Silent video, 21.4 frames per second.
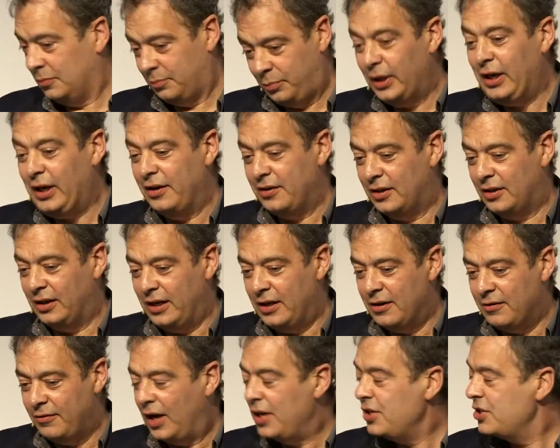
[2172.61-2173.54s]
political
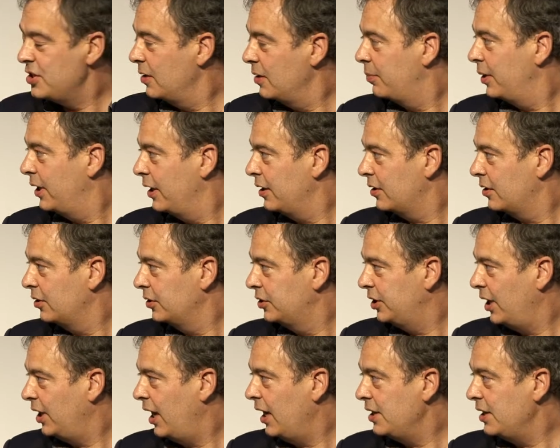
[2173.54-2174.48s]
innovation and political
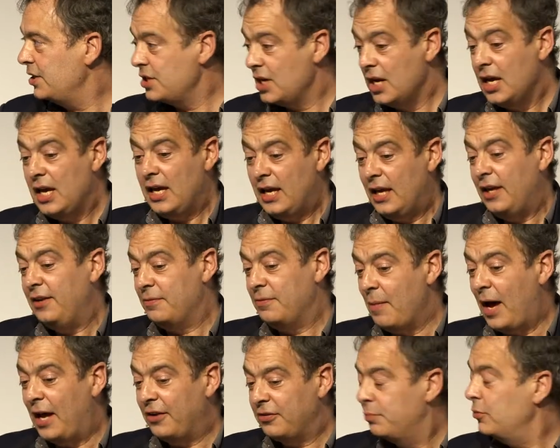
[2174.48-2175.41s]
change is
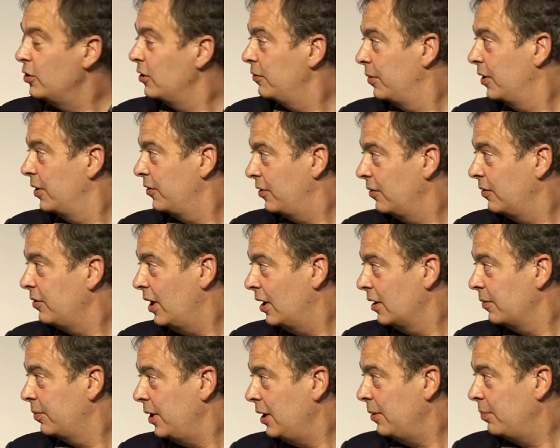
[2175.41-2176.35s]
mass movements of
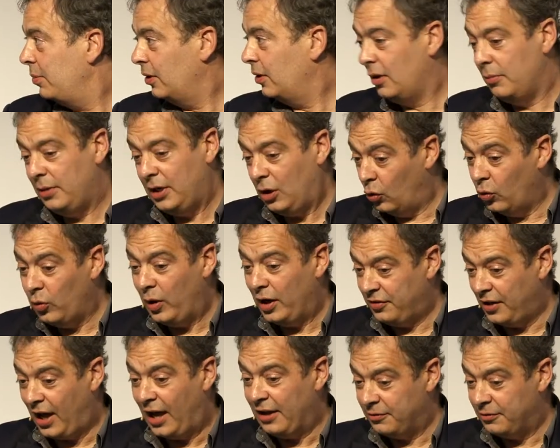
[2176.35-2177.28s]
young people. I mean, it
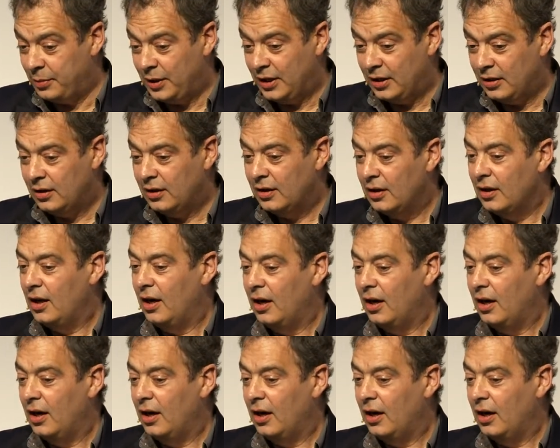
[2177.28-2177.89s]
always has been.